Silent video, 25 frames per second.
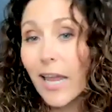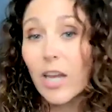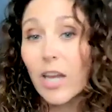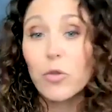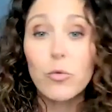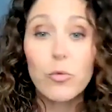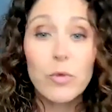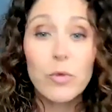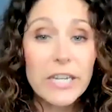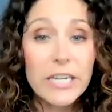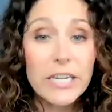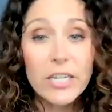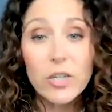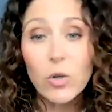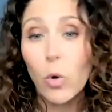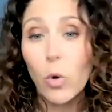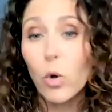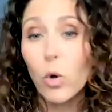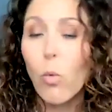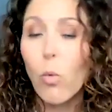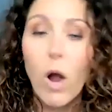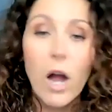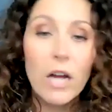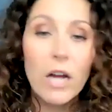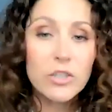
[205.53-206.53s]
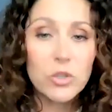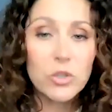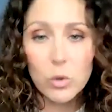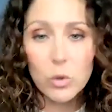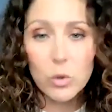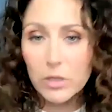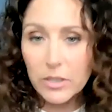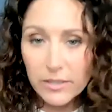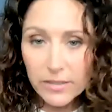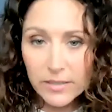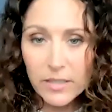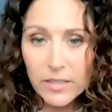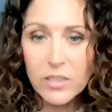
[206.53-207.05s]
and read or watch or
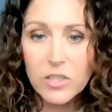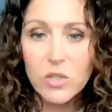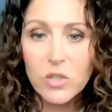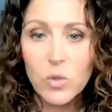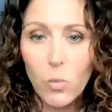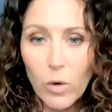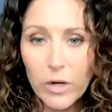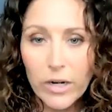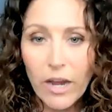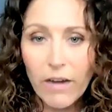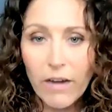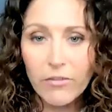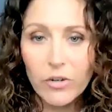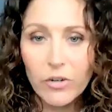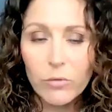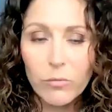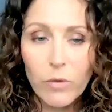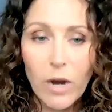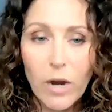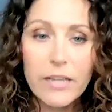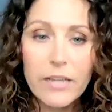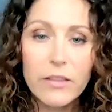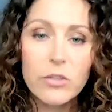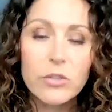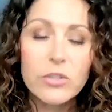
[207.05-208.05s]
listen to whatever, right?